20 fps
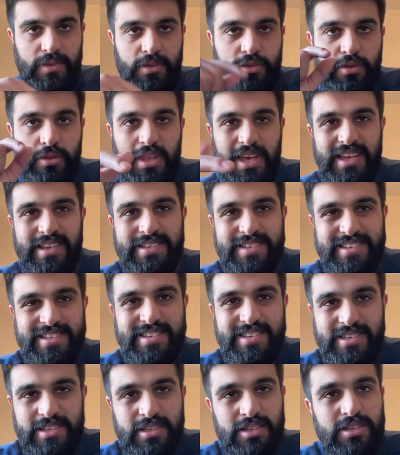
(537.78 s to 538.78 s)
So
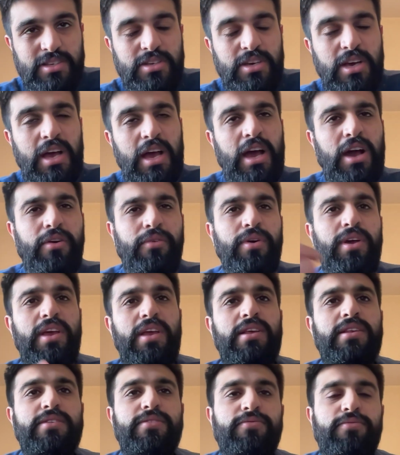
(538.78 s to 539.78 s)
that's how it
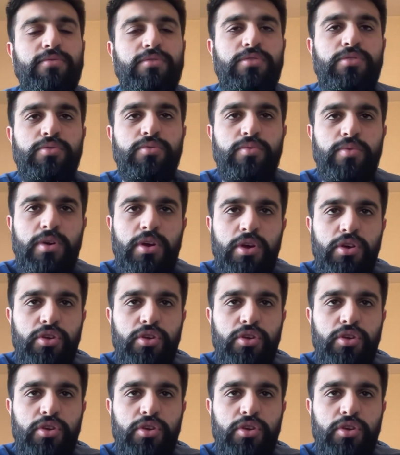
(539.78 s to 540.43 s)
is for you.